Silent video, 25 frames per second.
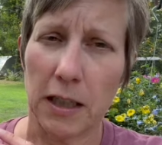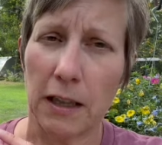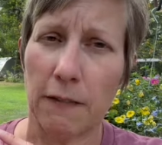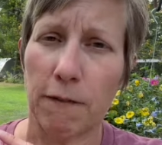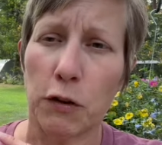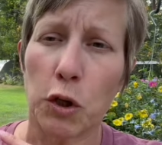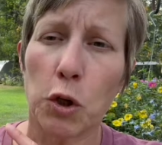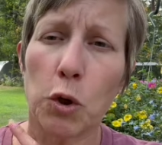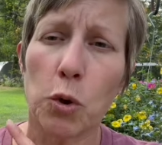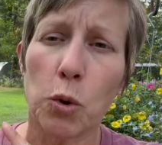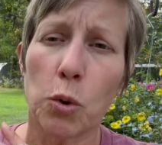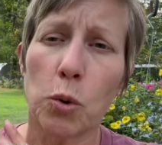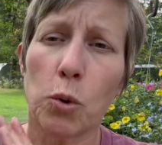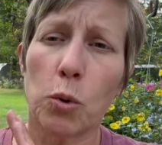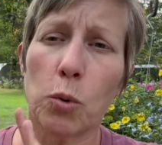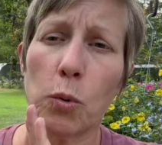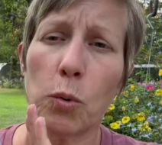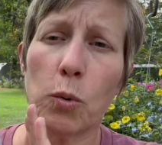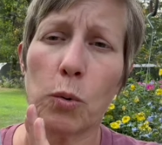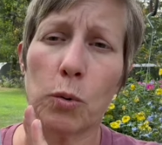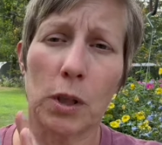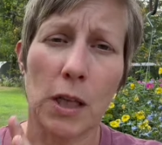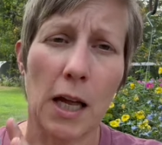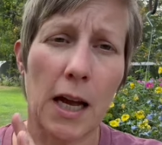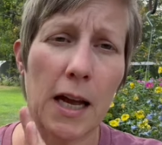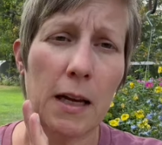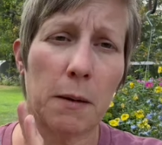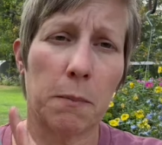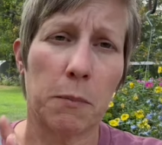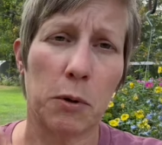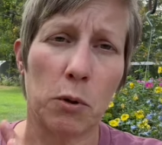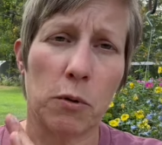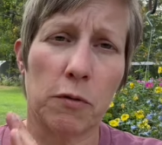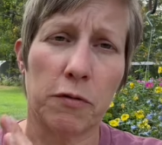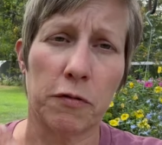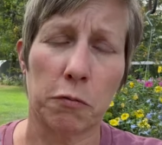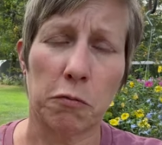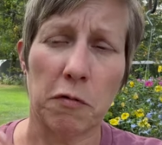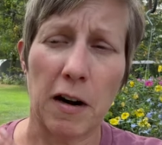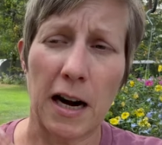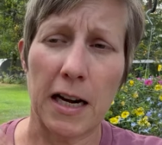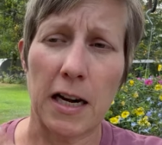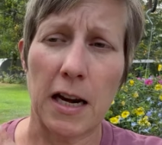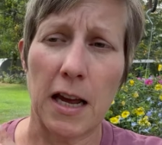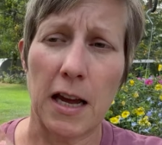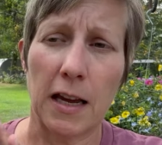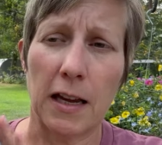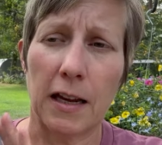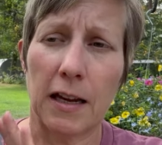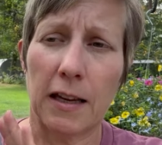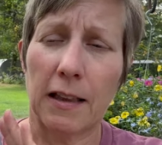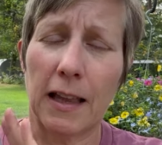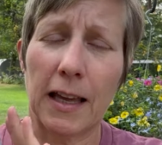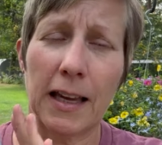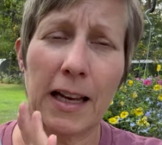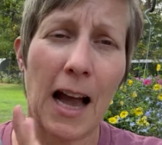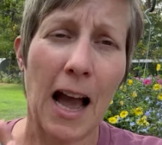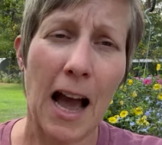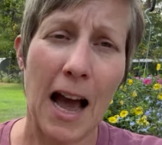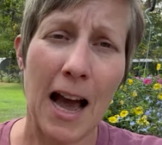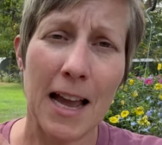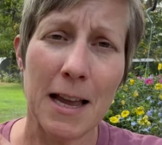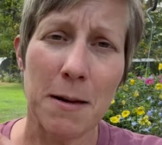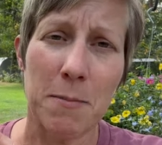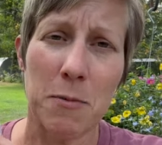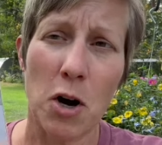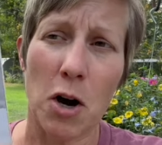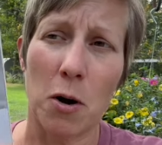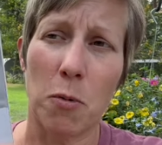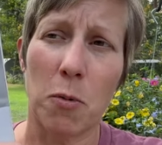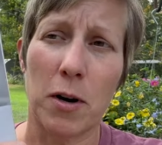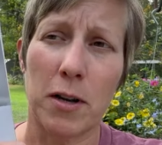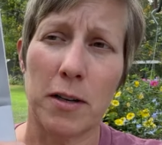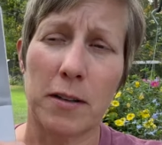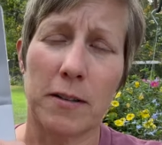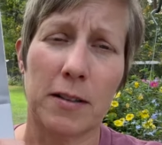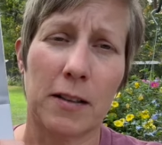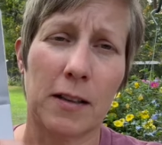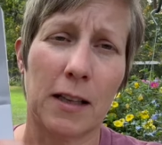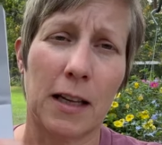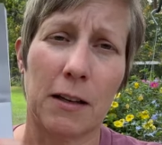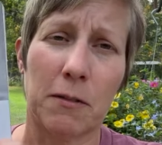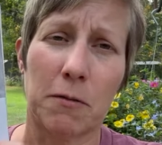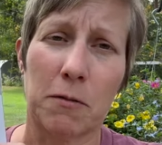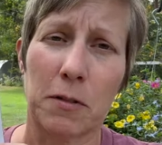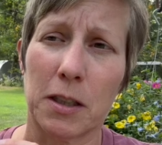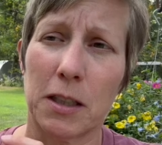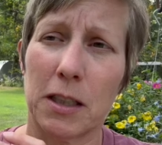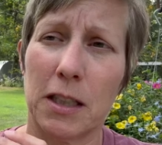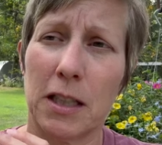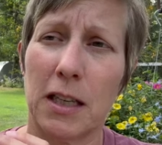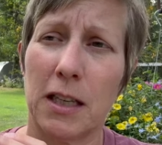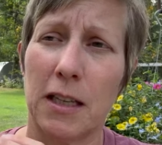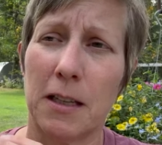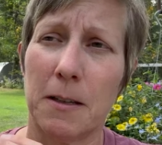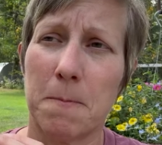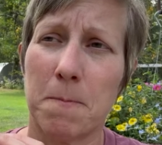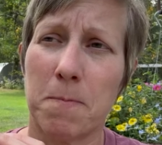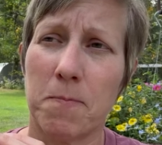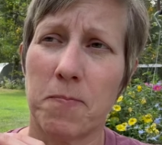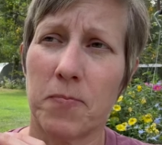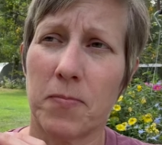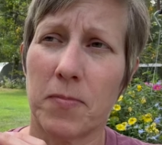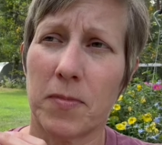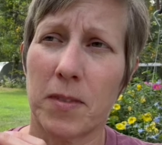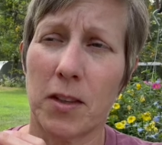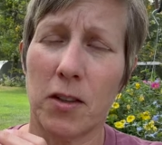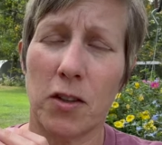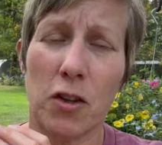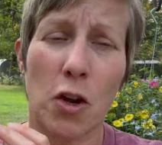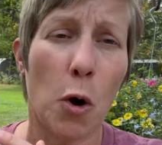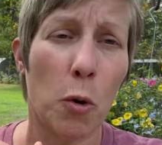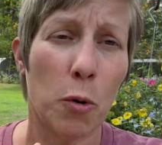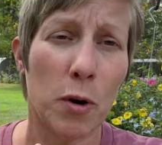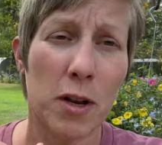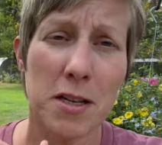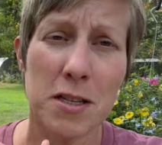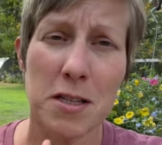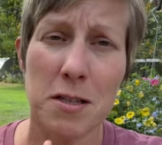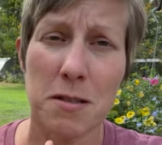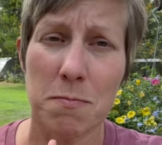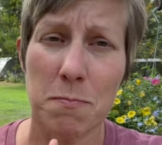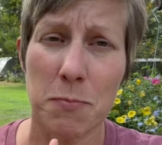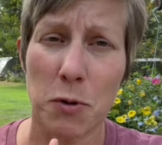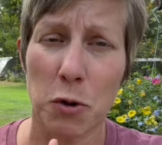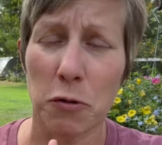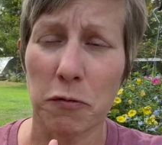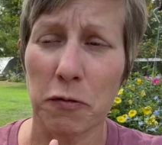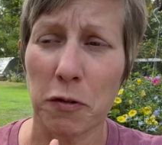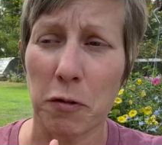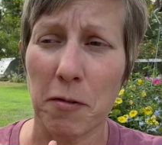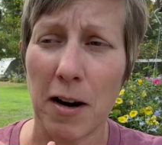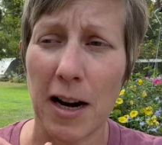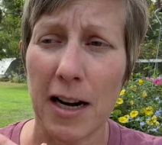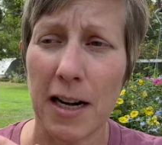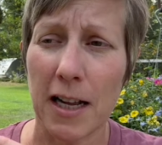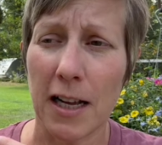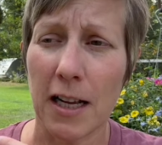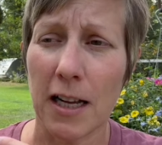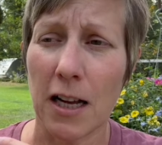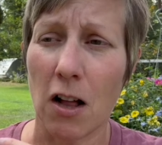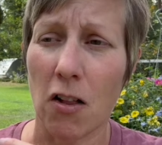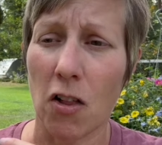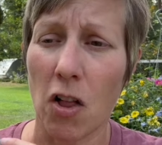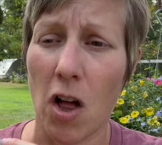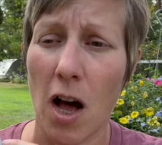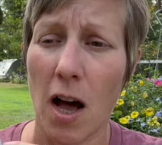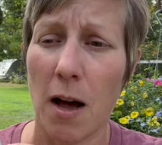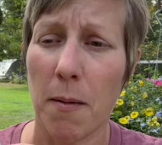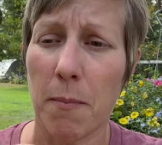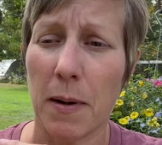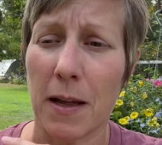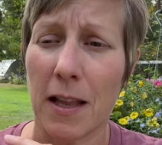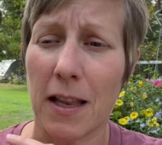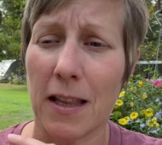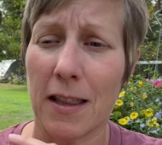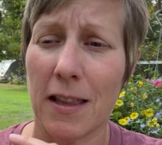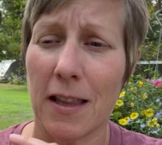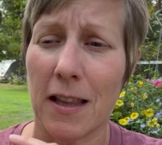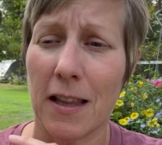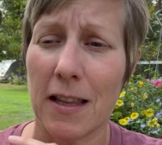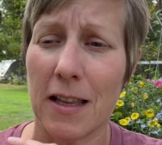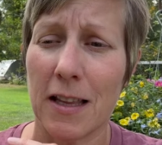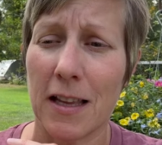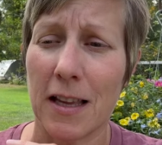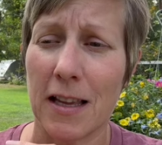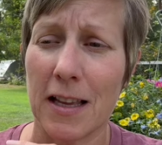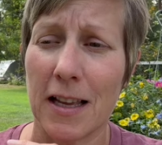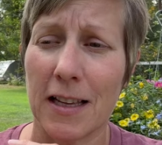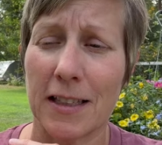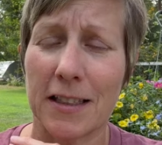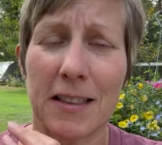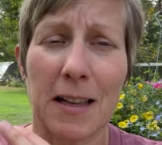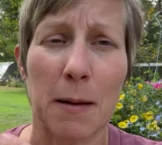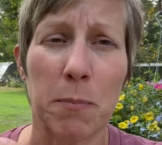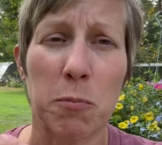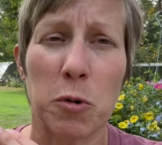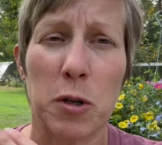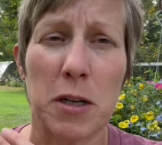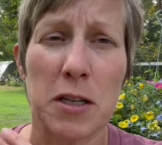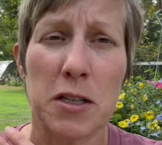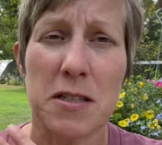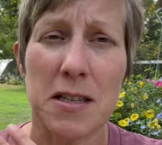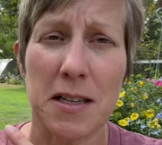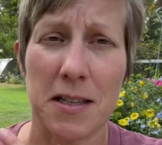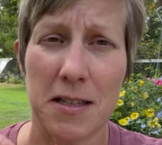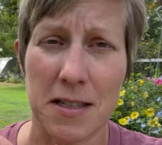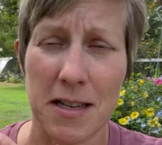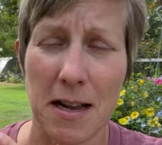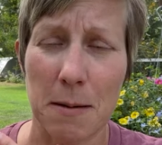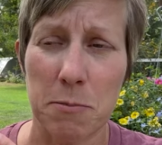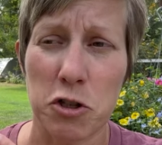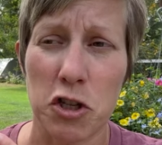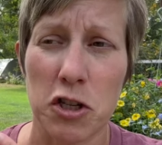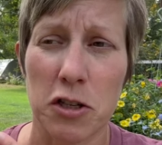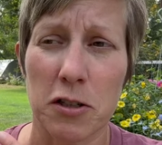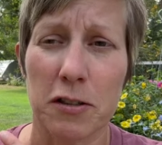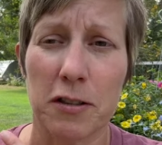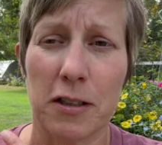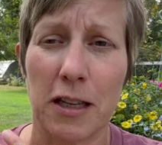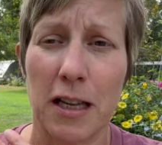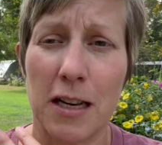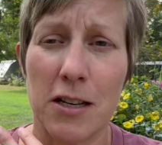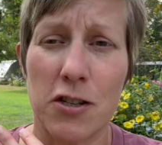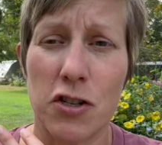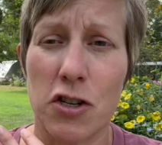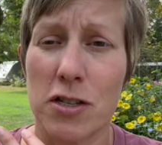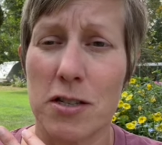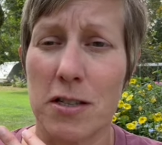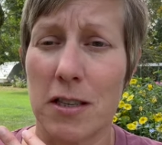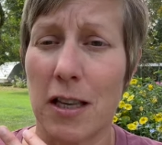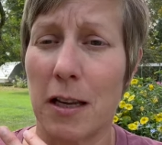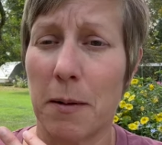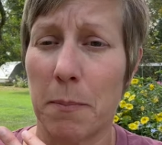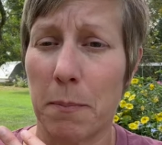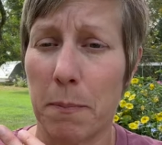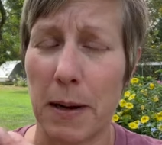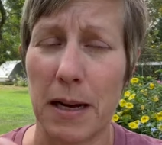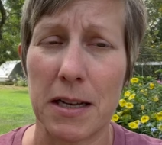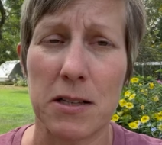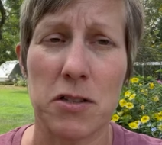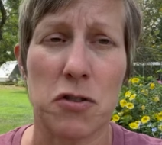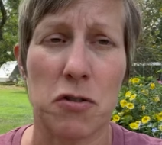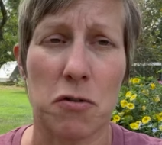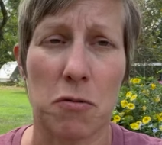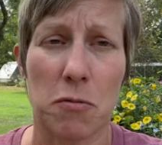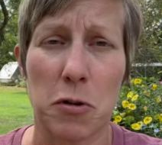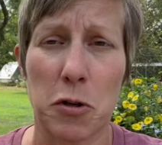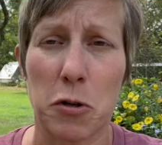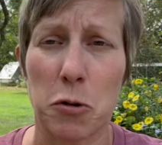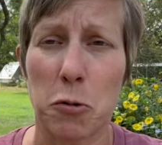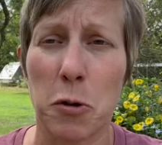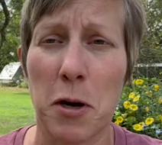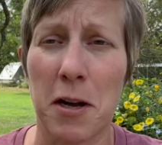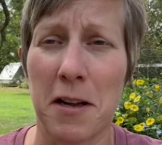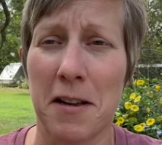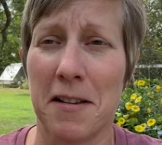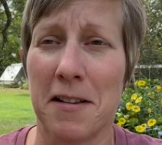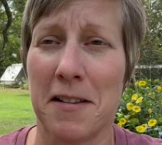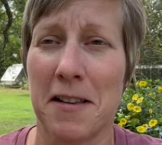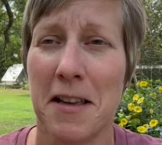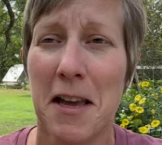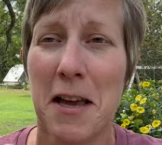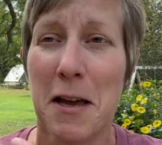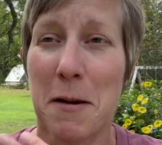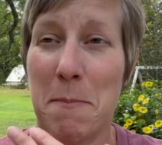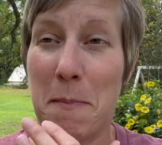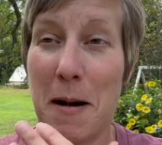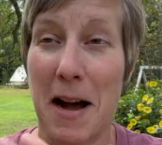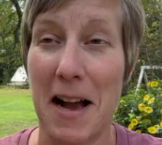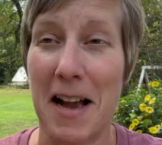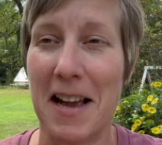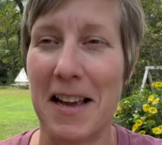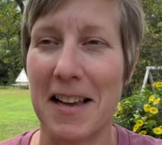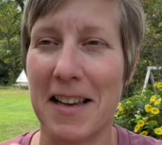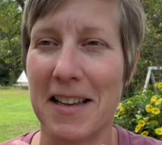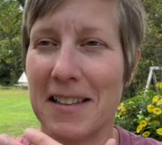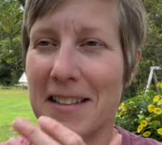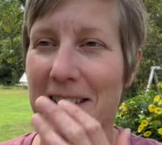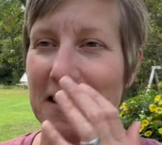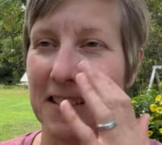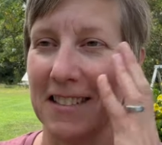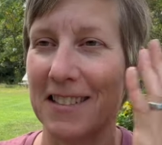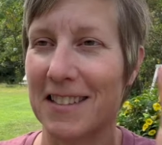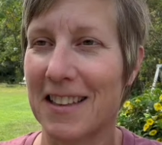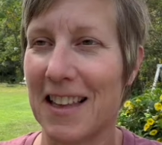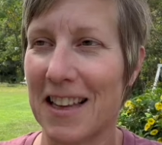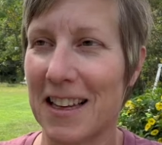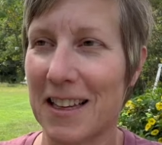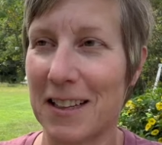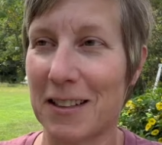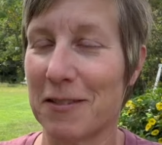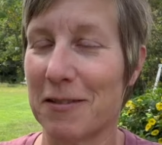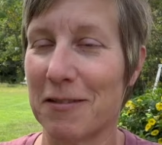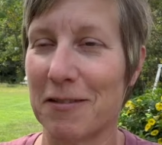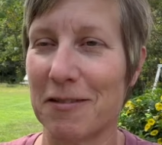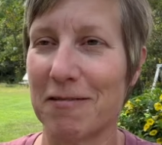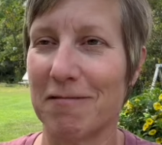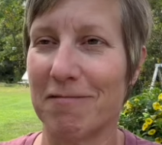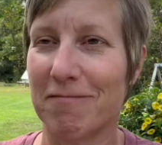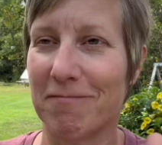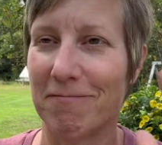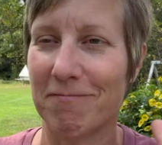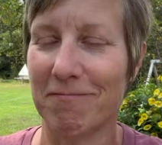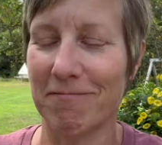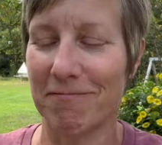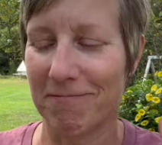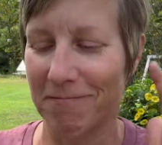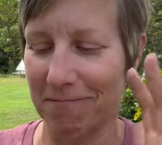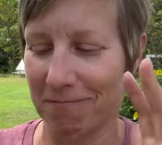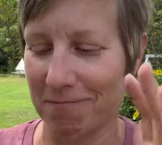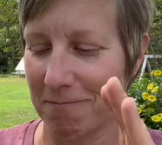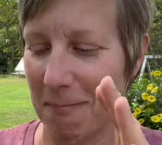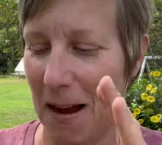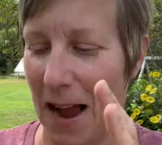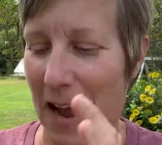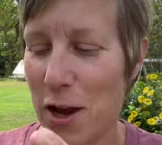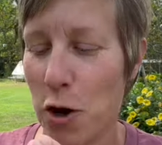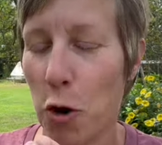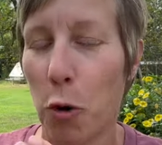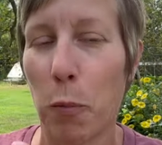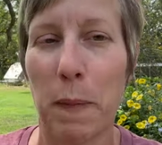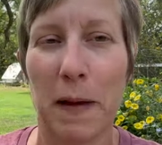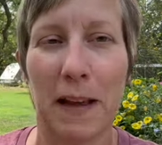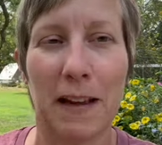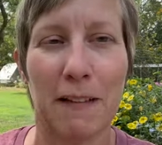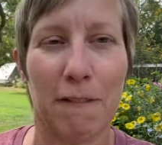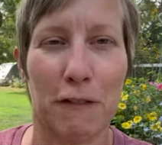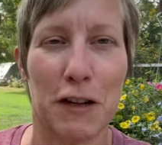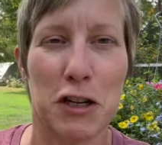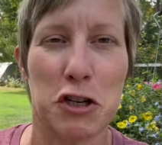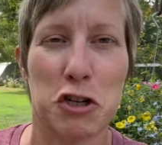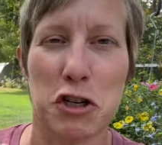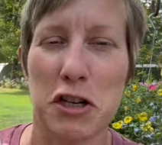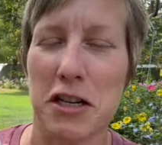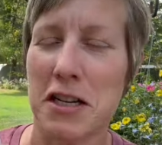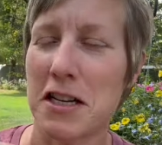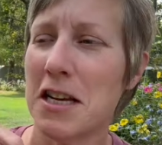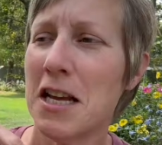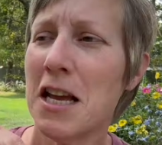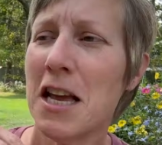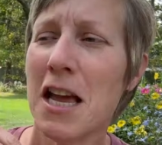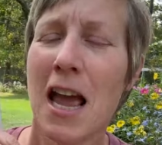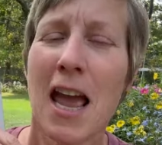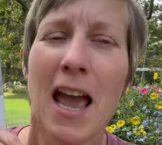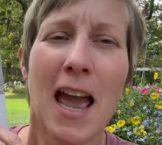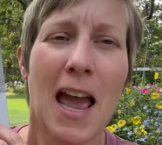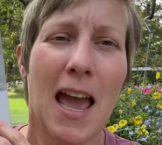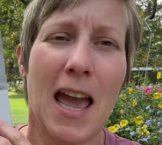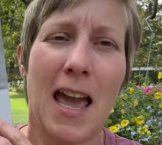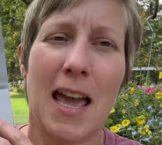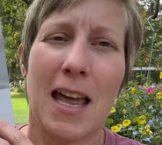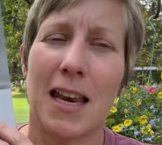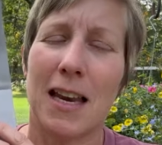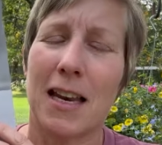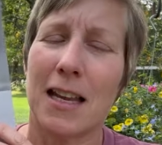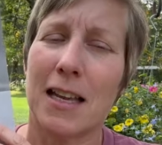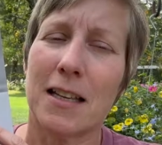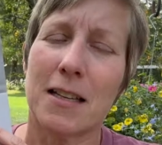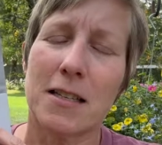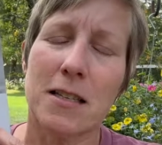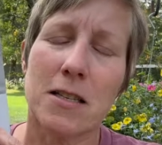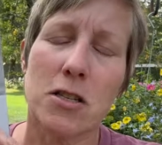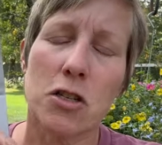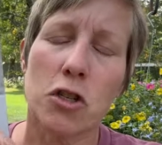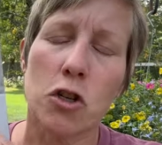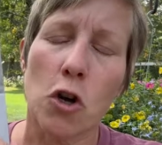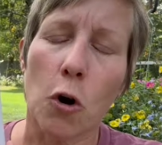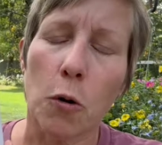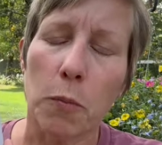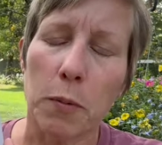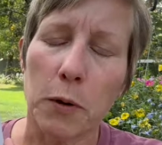If you like beautiful writing, like, I am not one to like really notice beautiful writing a lot, but except when it's exceptional and it just like busts through my like myopic vision, and it's so